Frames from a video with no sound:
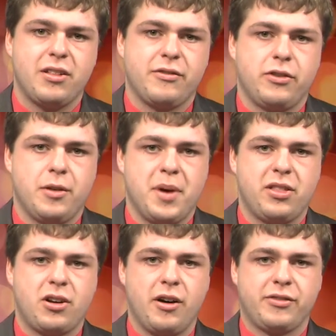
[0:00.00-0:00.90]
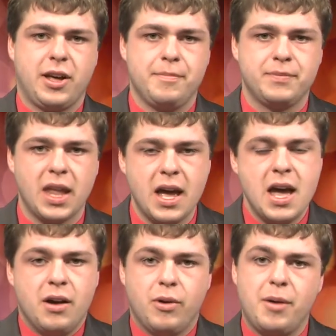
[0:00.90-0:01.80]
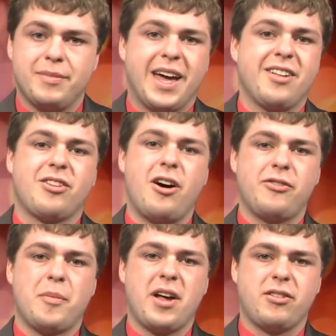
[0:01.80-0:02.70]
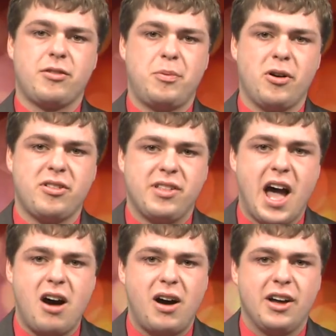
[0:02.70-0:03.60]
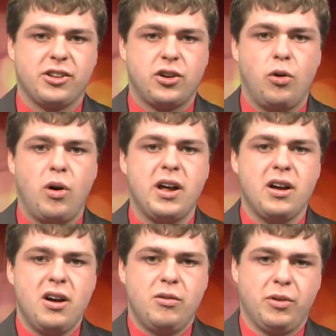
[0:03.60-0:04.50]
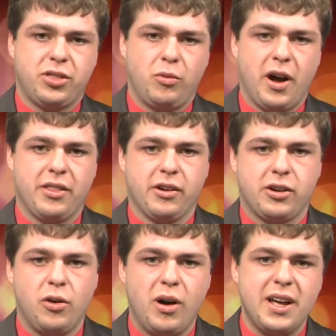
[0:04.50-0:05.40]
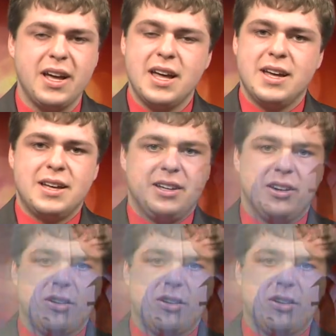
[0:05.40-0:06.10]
season for the men's golf team. Well, that is all for Bison Sports. Now on to Coy with the weather. Coy, you